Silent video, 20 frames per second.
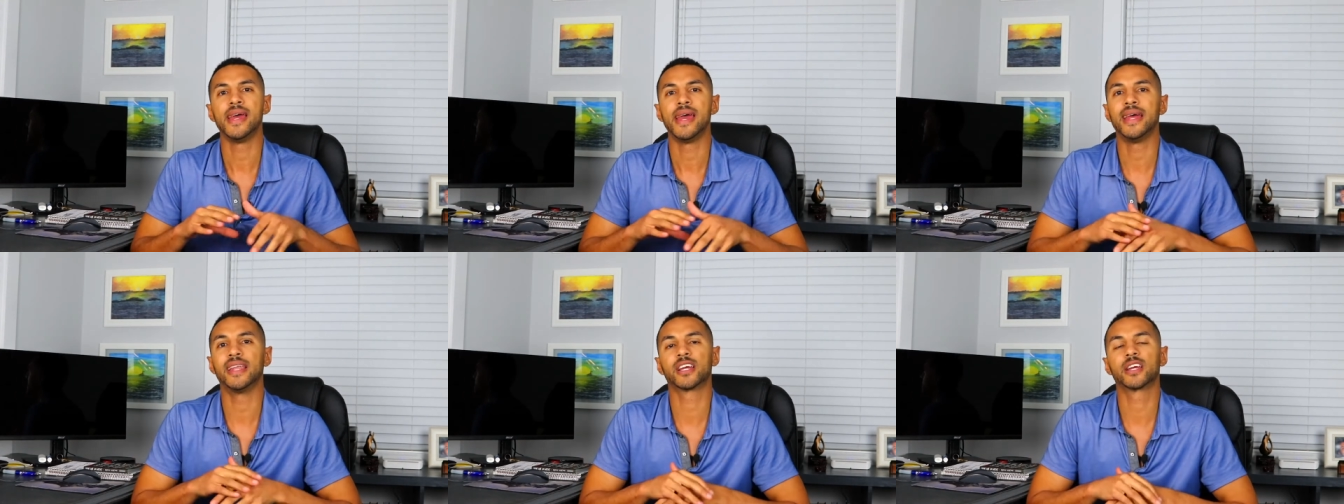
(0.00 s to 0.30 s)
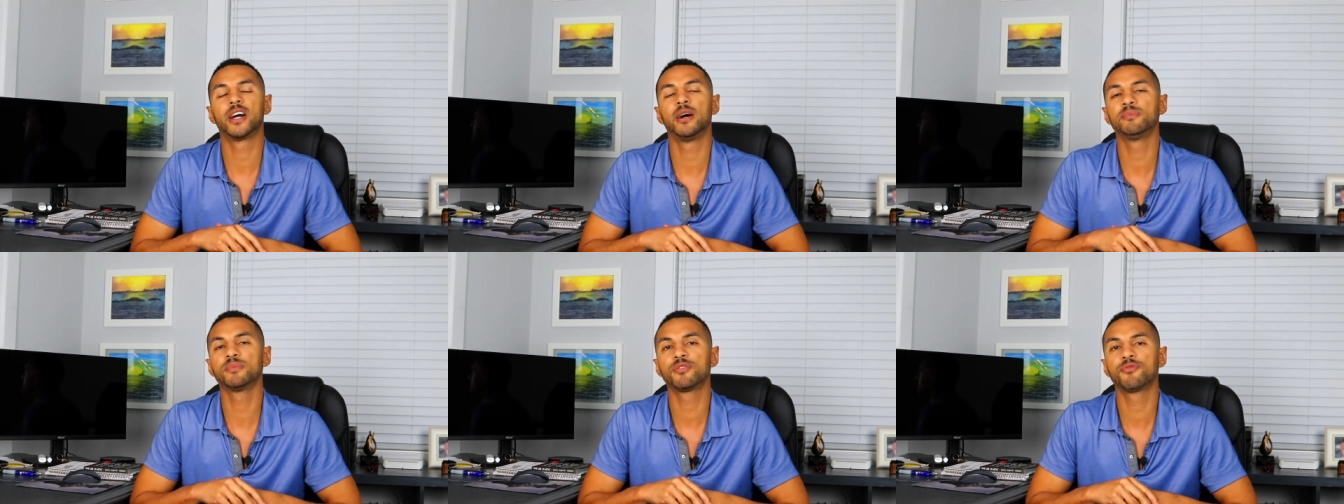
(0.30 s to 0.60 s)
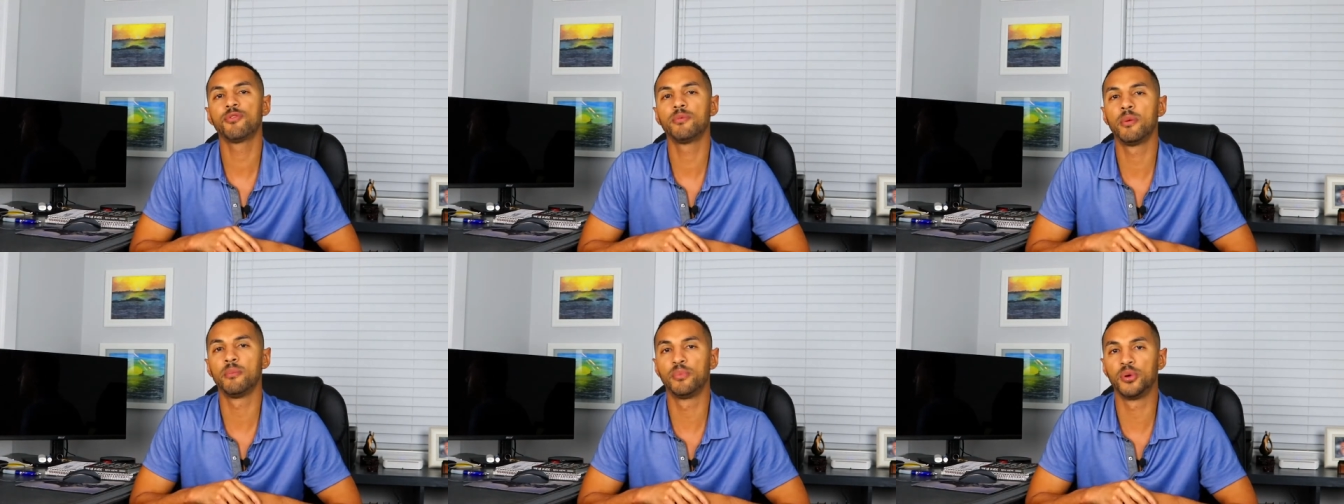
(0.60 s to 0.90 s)
And it comes
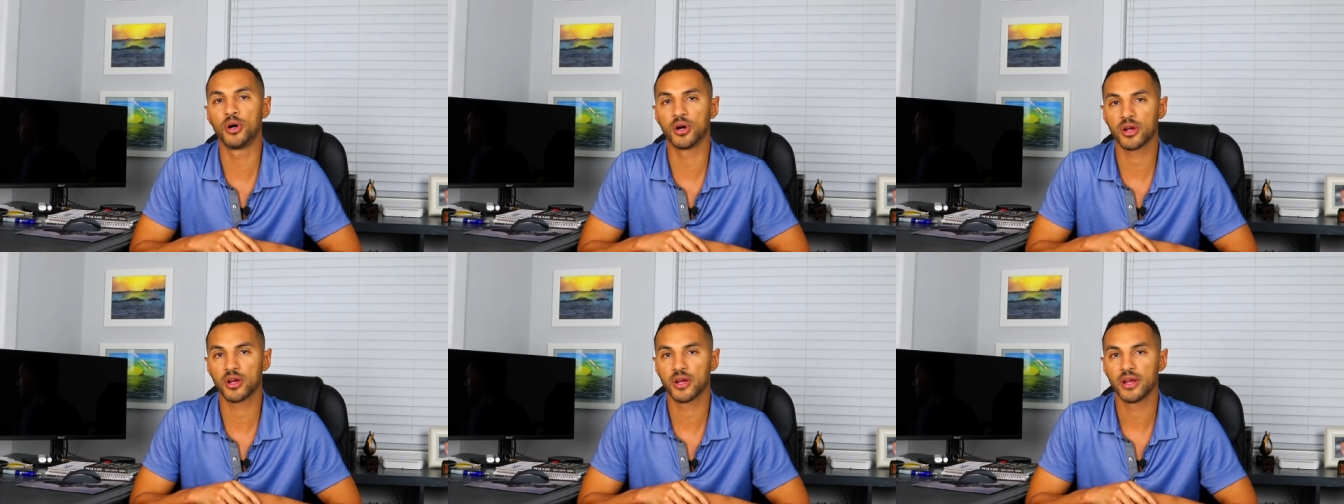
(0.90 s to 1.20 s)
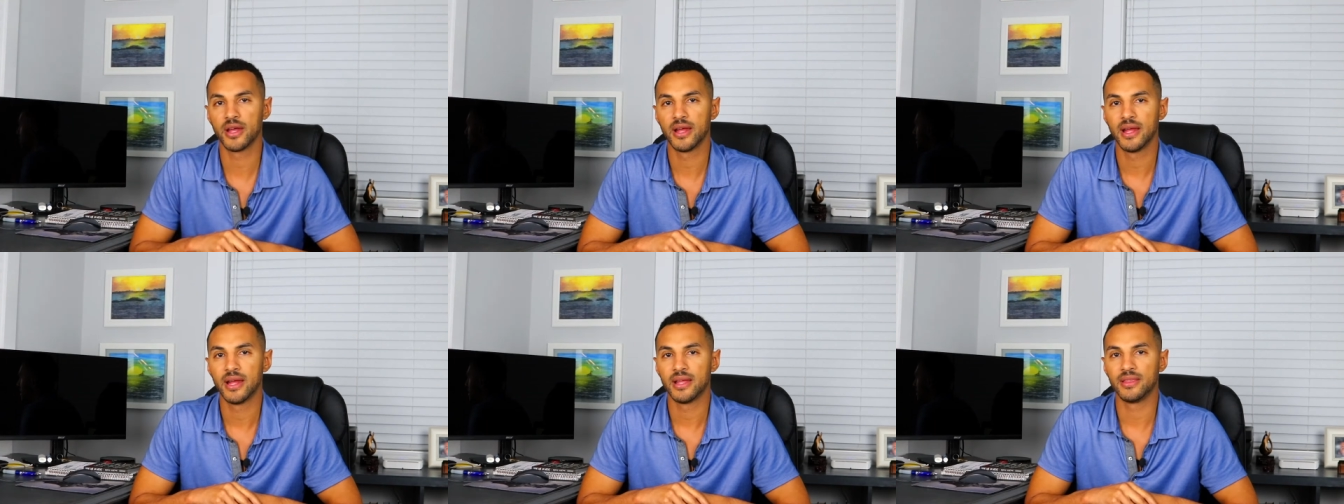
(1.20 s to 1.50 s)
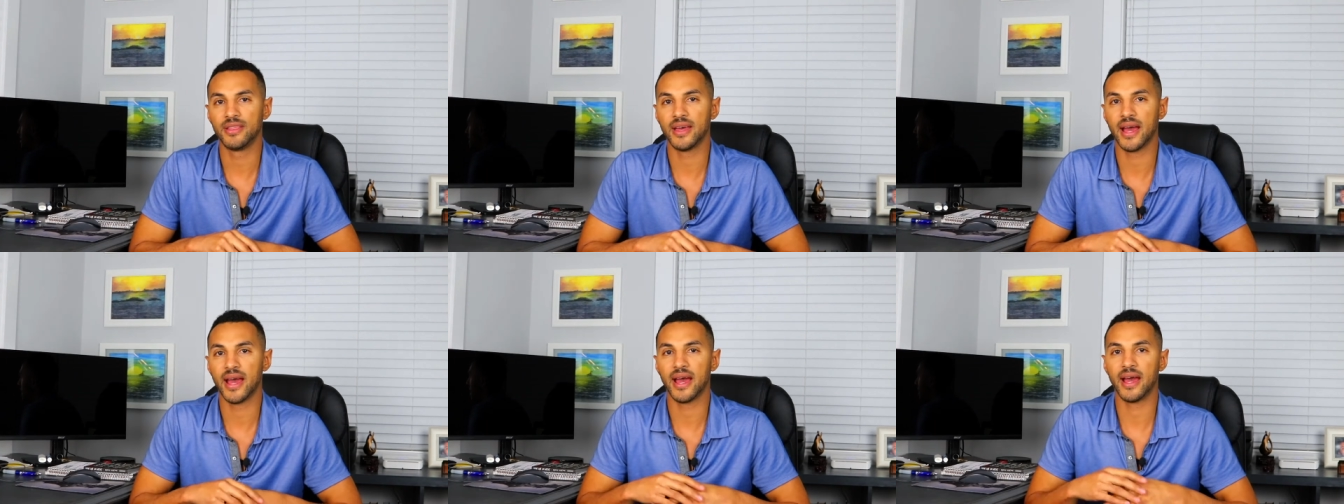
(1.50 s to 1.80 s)
from a book
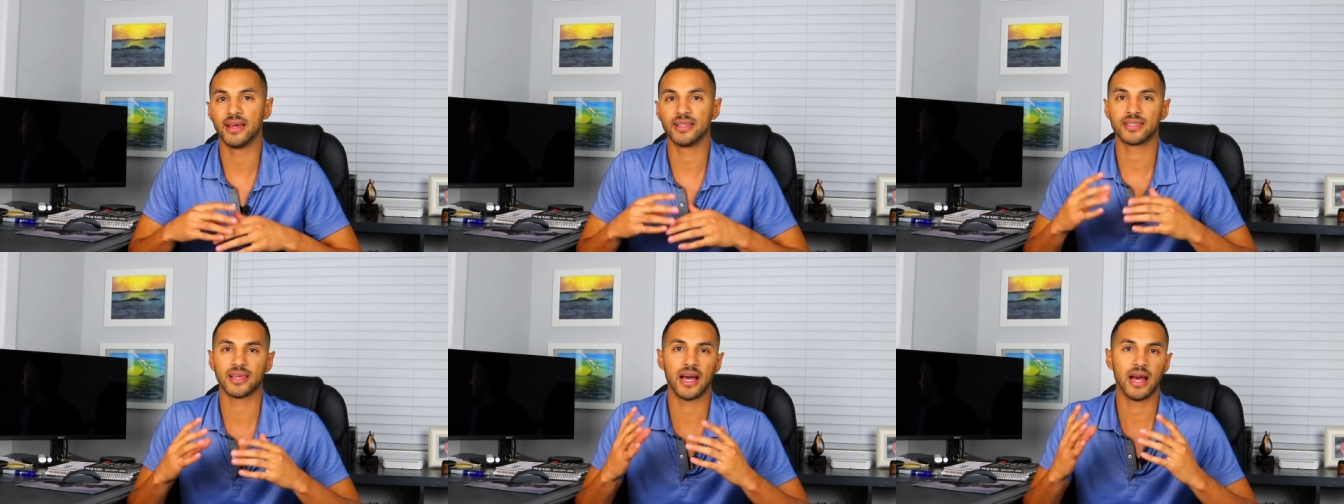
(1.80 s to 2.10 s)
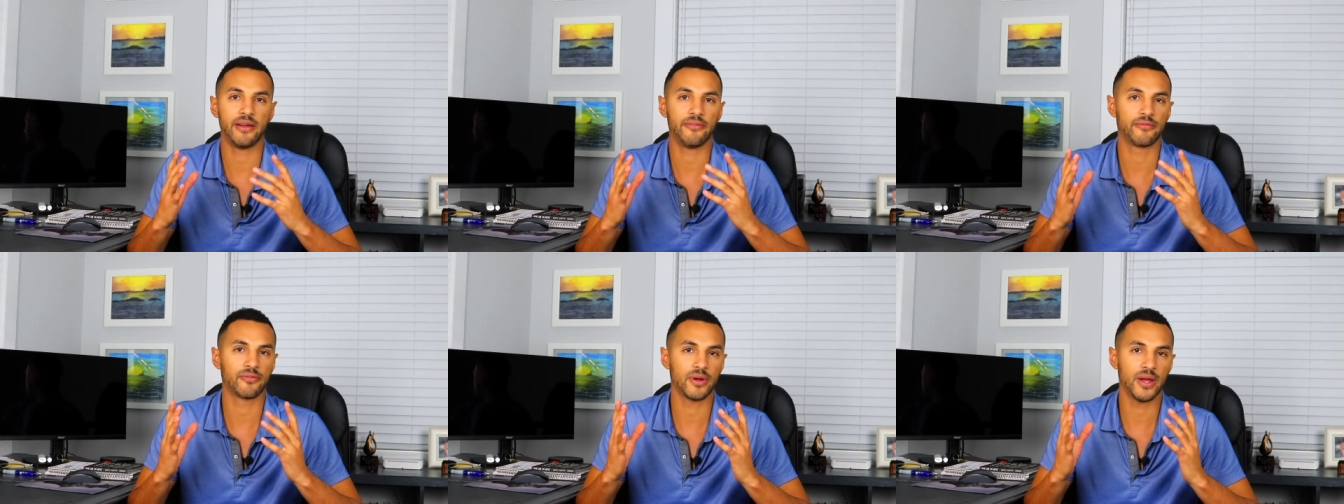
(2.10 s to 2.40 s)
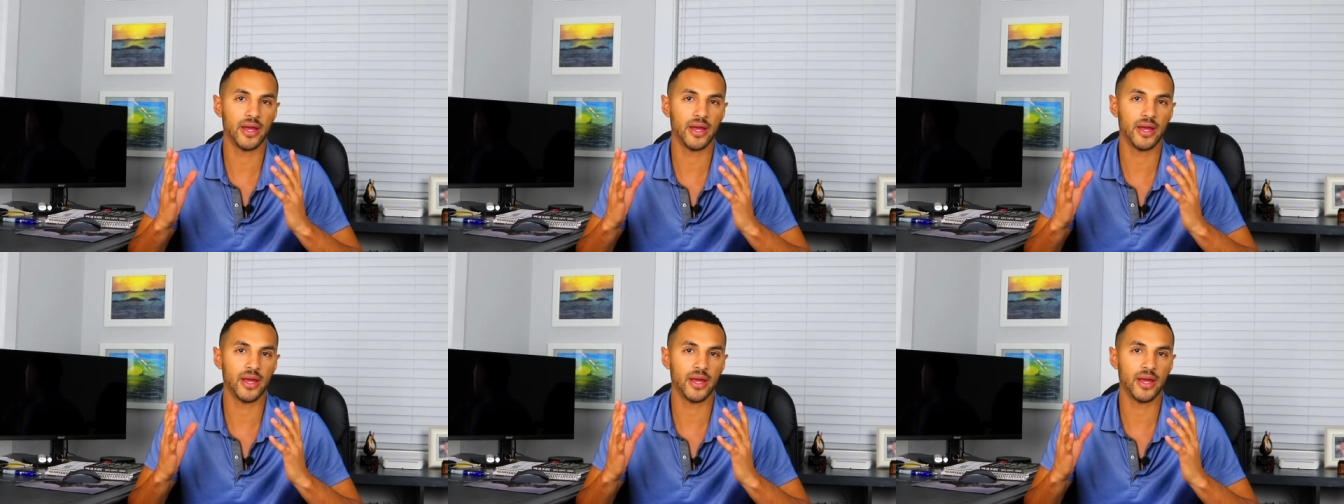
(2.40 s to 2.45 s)
that I've